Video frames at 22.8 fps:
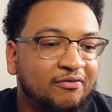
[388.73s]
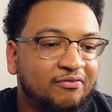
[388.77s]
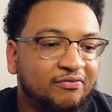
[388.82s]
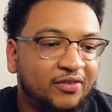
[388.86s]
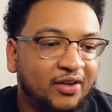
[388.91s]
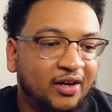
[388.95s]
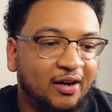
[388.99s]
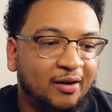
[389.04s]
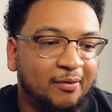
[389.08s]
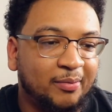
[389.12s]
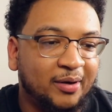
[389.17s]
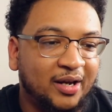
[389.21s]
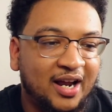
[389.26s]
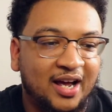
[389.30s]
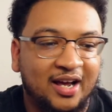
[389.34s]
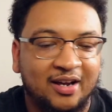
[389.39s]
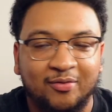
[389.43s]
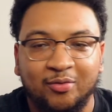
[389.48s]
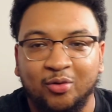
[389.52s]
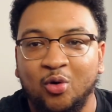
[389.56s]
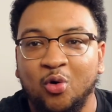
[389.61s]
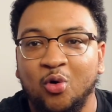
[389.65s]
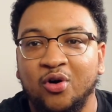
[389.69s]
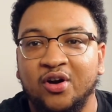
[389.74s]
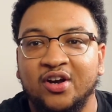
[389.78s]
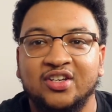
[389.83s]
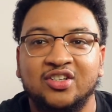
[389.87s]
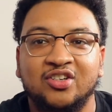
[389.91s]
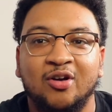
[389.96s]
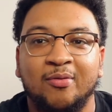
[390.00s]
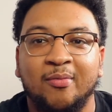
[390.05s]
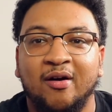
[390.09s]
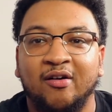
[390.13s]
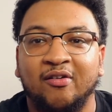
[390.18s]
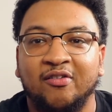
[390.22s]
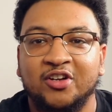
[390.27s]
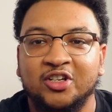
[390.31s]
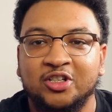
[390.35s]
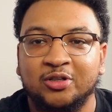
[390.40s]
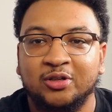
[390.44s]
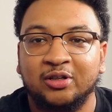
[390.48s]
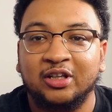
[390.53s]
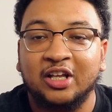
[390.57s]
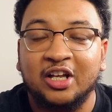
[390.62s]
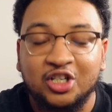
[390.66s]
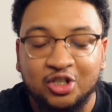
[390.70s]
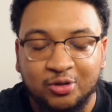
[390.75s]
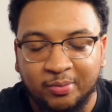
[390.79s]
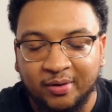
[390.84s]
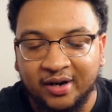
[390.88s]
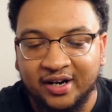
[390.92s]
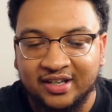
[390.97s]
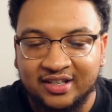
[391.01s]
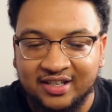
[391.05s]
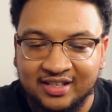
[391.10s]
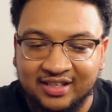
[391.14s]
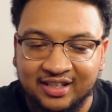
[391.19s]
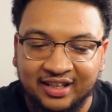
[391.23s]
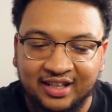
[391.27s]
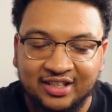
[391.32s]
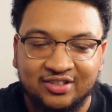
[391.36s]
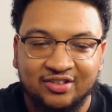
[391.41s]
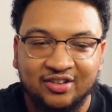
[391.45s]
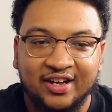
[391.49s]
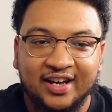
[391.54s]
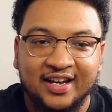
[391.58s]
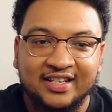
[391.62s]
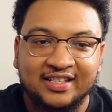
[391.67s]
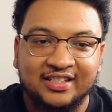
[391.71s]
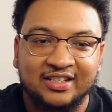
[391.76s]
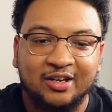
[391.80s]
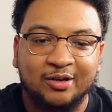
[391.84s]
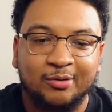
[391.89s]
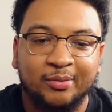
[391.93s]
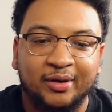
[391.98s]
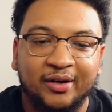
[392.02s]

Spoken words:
But I recorded this during my lunch break just to let you guys know.